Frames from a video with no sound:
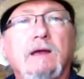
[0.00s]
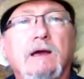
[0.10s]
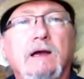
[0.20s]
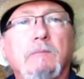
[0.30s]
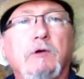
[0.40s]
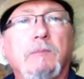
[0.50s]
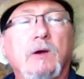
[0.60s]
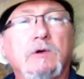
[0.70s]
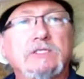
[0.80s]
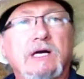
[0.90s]
I put my
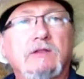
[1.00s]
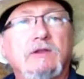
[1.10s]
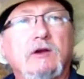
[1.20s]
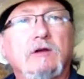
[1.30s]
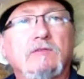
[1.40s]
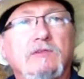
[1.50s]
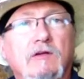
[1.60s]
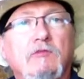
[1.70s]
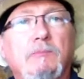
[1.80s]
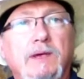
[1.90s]
wish out there, and
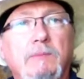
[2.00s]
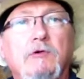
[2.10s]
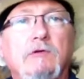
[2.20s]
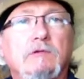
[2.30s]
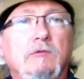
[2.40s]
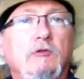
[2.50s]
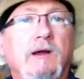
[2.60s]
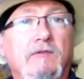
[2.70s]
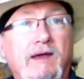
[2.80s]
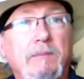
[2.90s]
several people, including
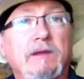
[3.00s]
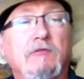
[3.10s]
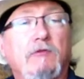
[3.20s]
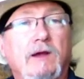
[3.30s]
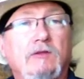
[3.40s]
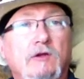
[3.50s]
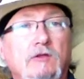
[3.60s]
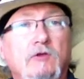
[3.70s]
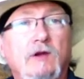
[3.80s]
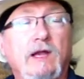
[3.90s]
my family and friends, all
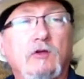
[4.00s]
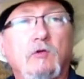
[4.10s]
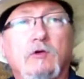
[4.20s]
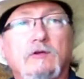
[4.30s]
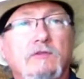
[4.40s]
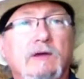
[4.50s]
donated quarters.